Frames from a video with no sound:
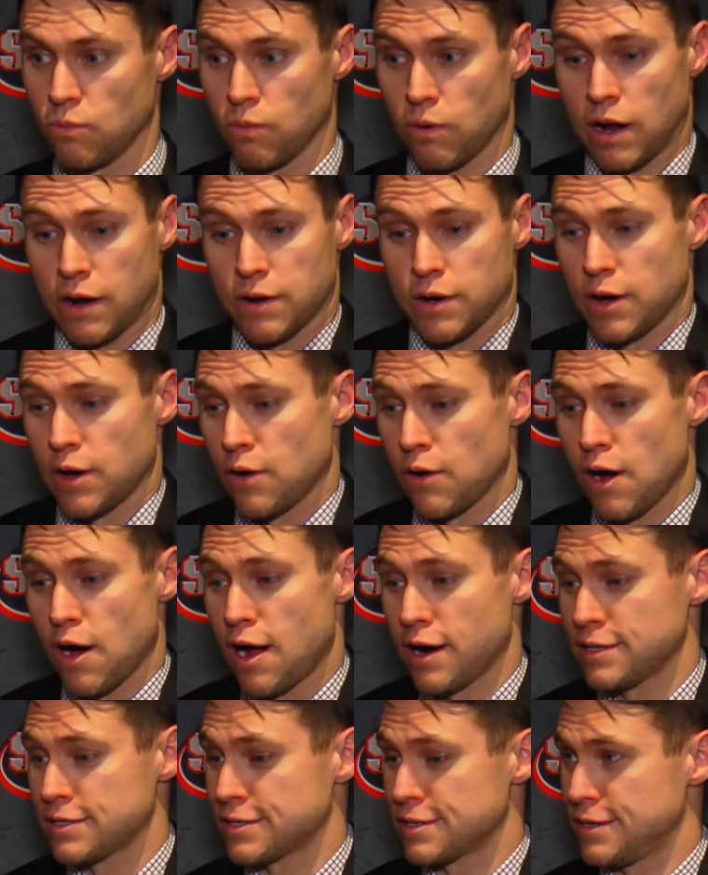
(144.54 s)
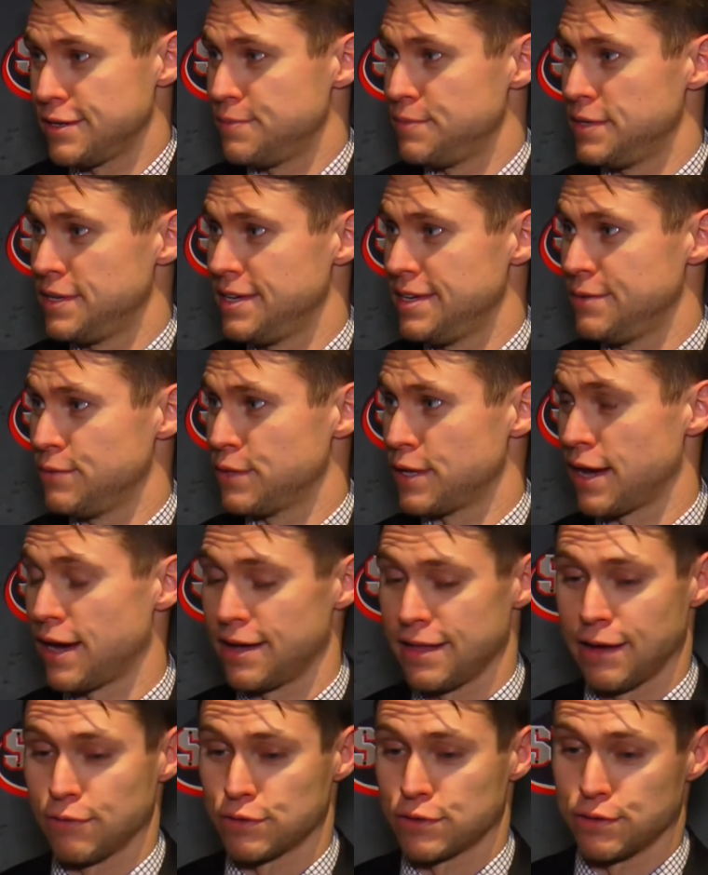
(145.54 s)
I don't know how hot it's going to be,
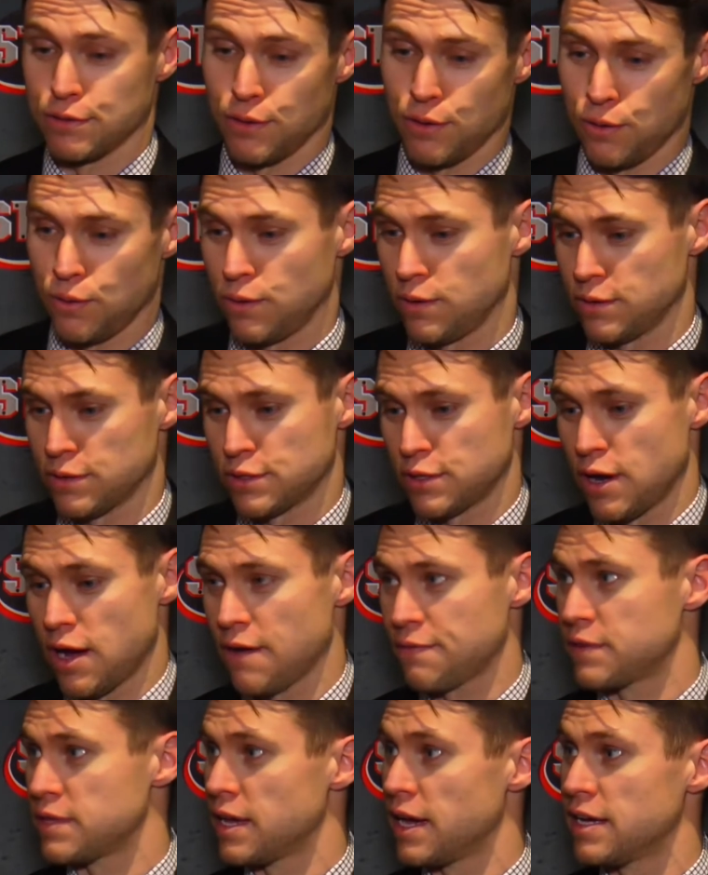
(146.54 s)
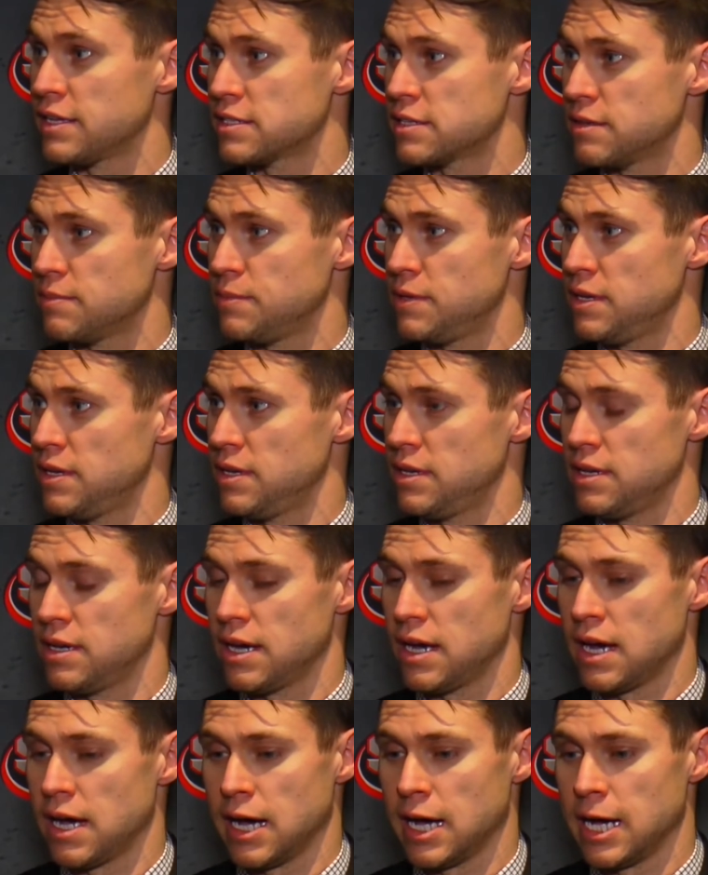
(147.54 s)
how slow or soft the ice could be.
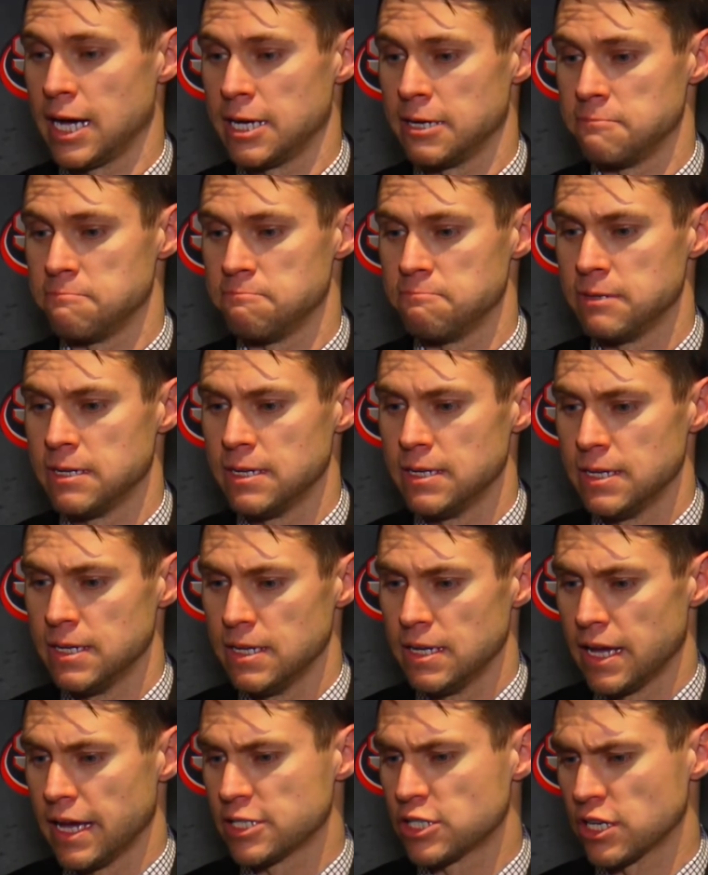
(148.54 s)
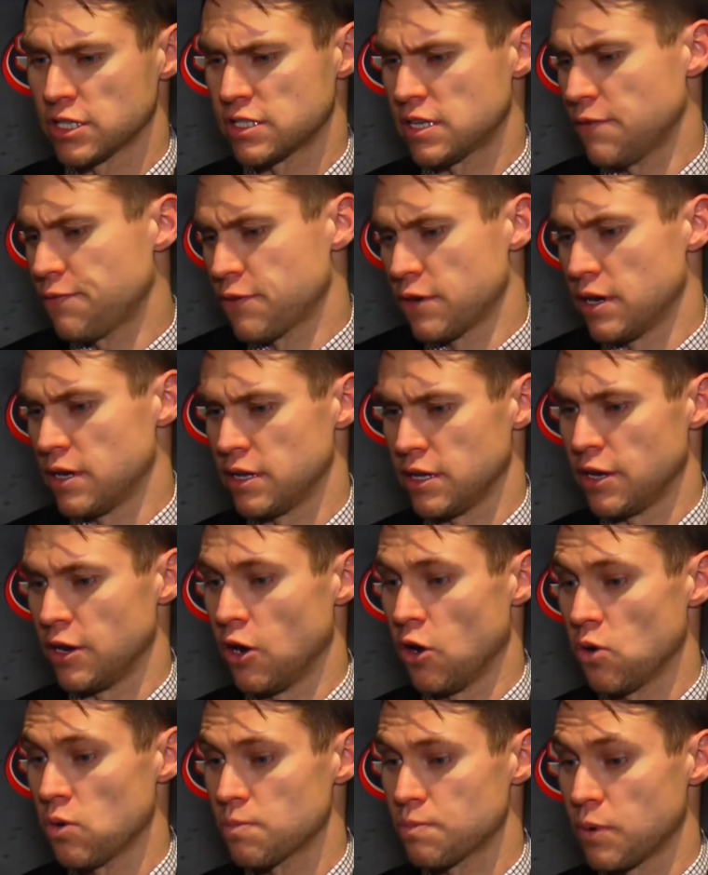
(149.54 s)
It's just different, you
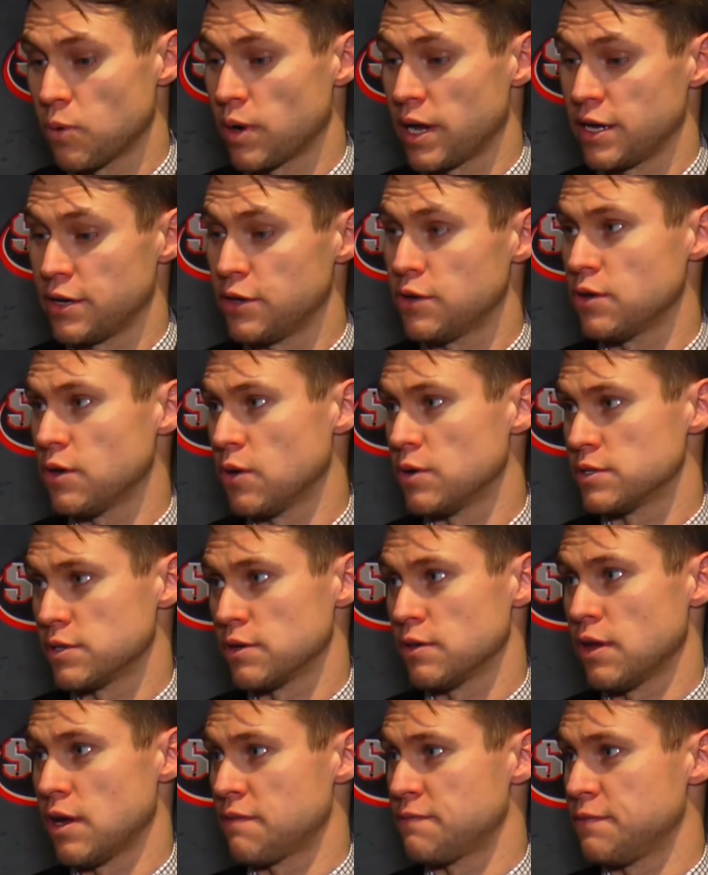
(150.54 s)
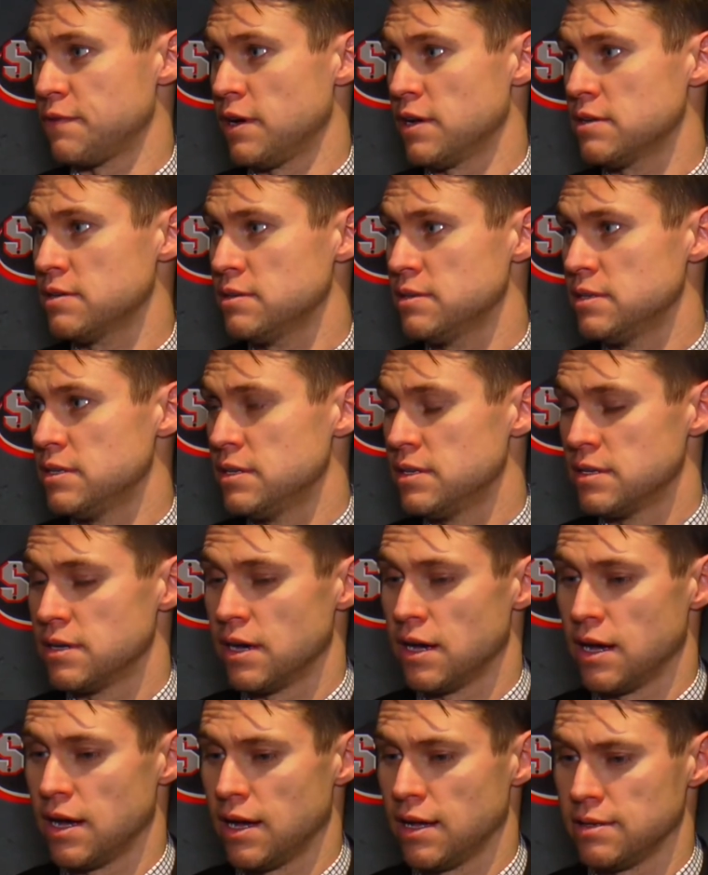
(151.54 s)
know. But what I do know is they're a lot of fun.
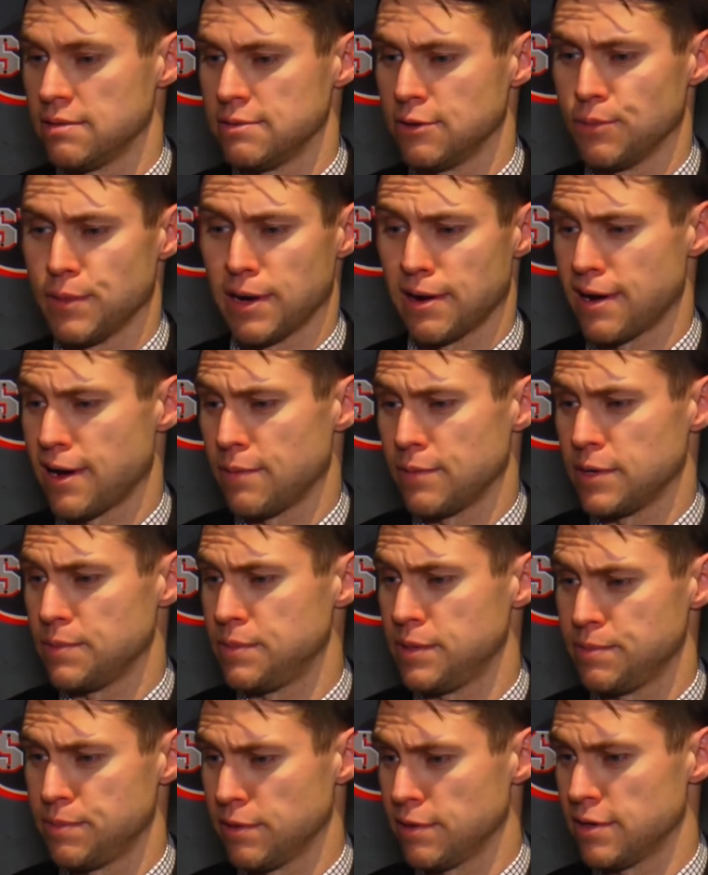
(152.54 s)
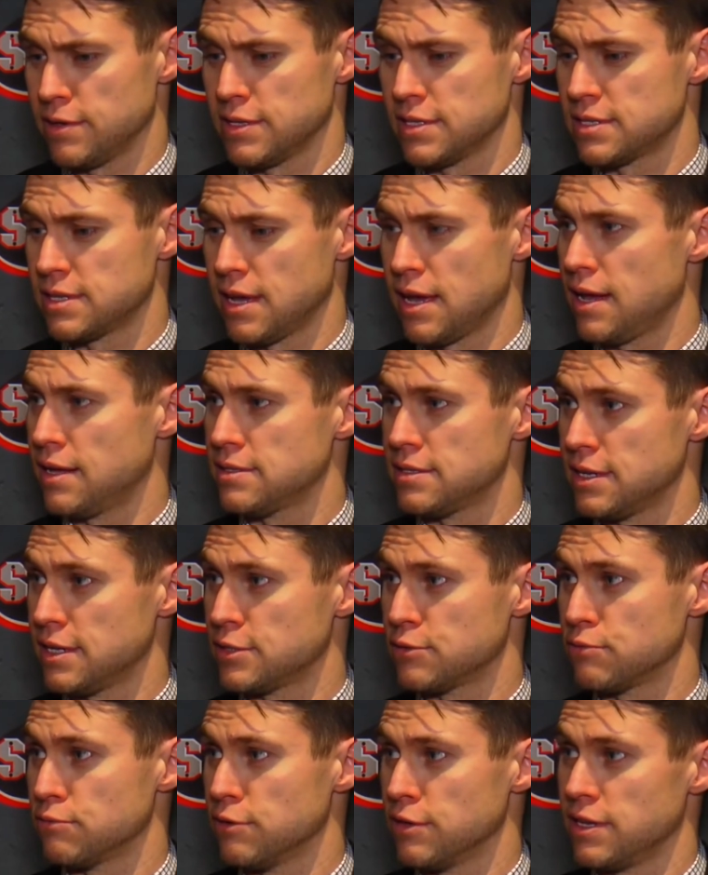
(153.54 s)
No matter how many people are in the stands,
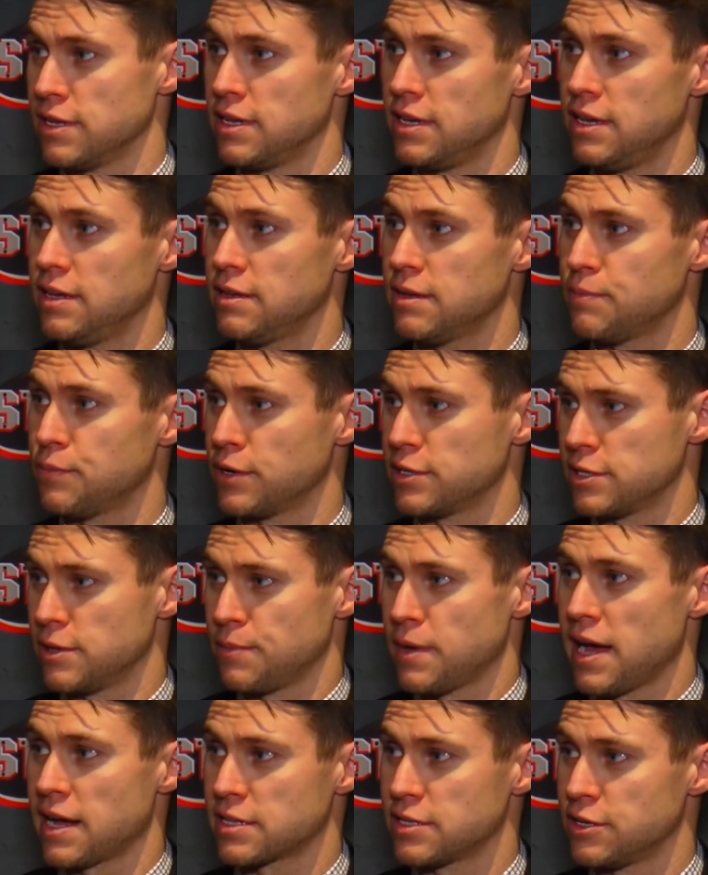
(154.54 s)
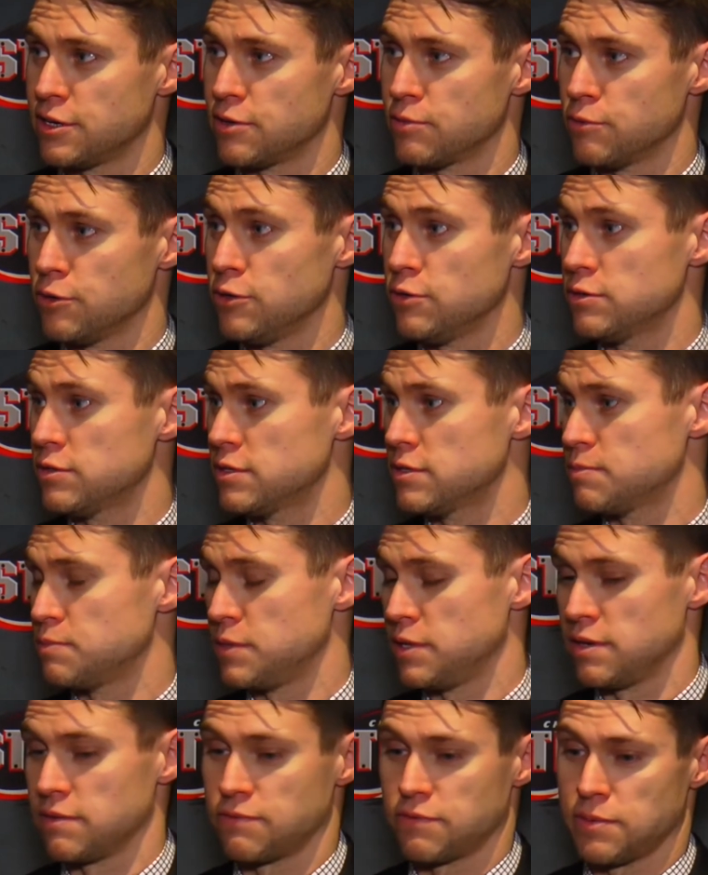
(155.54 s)
it's really neat. It brings you back to your roots,
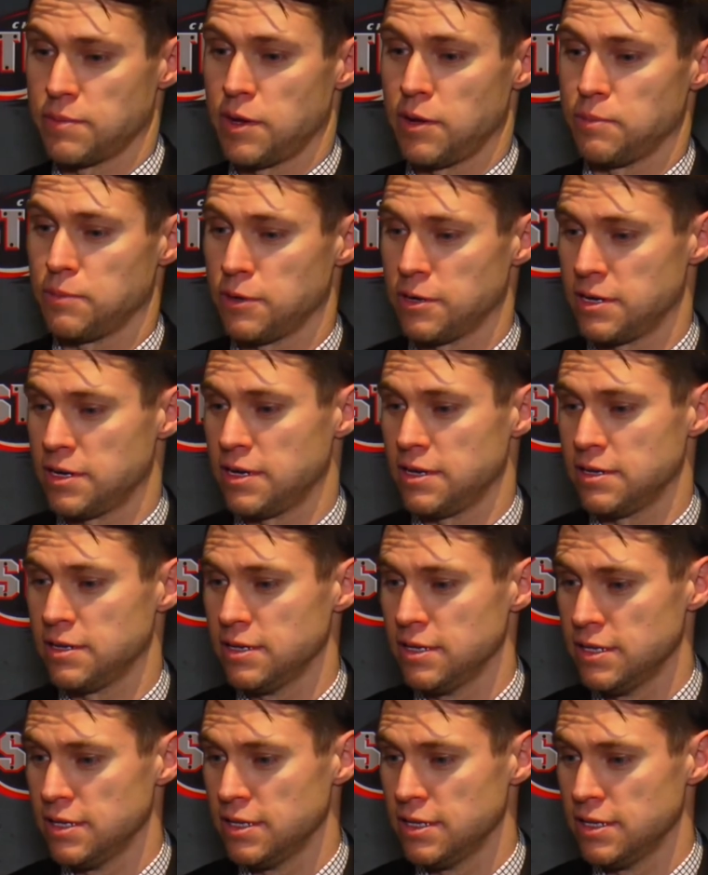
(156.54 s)
being from Alberta.